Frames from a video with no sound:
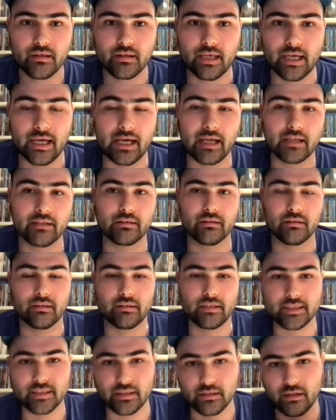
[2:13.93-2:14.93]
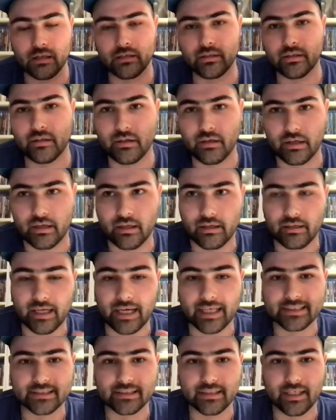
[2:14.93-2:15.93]
And there's another
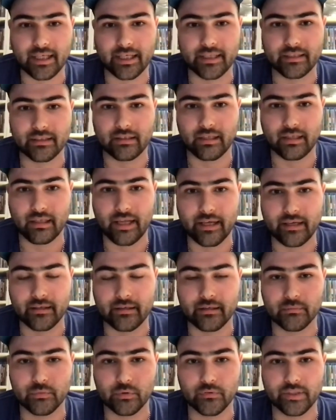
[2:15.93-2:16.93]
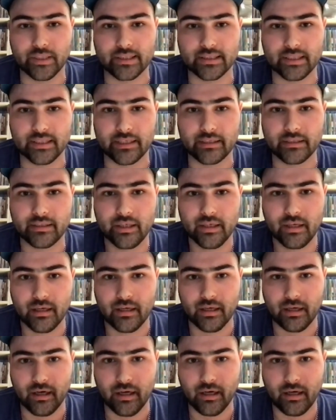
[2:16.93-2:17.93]
nice line that I like in the movie. It's like,
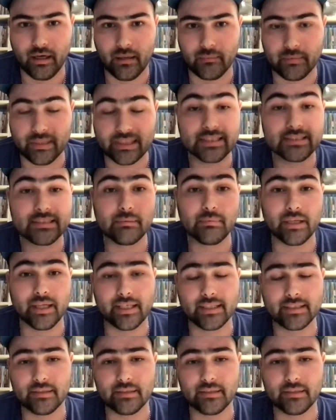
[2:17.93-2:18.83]
this is the place